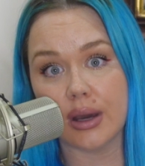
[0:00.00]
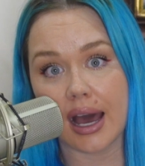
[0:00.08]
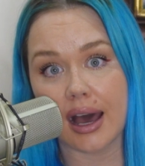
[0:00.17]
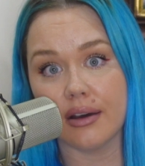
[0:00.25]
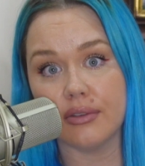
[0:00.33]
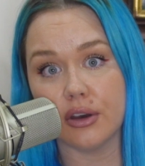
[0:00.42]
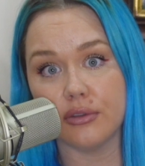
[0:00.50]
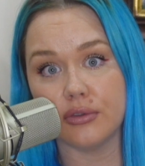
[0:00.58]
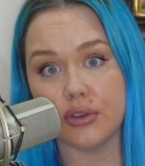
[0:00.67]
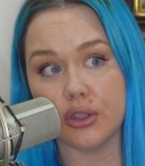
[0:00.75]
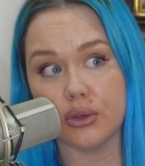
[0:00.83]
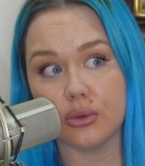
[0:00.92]
have a
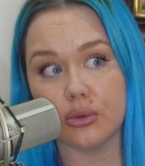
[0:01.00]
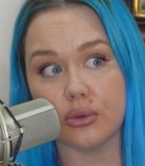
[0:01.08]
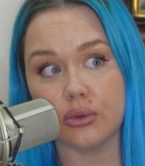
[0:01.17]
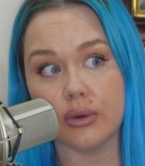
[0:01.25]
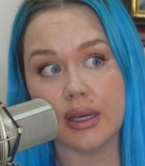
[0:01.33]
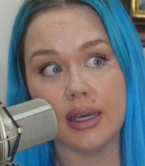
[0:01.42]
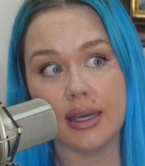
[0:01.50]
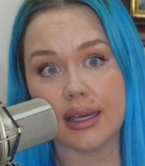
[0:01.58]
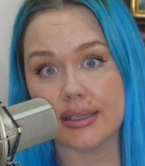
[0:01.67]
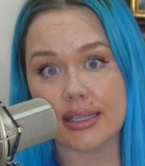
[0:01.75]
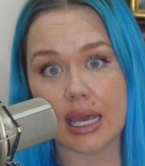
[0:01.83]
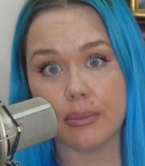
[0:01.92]
few
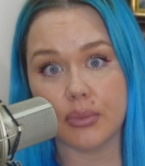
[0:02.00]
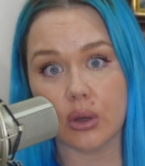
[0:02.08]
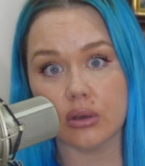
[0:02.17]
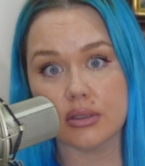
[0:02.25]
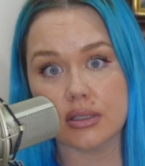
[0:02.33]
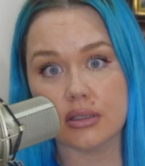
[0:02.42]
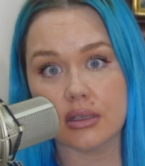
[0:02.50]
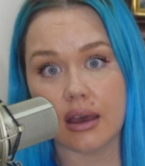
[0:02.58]
examples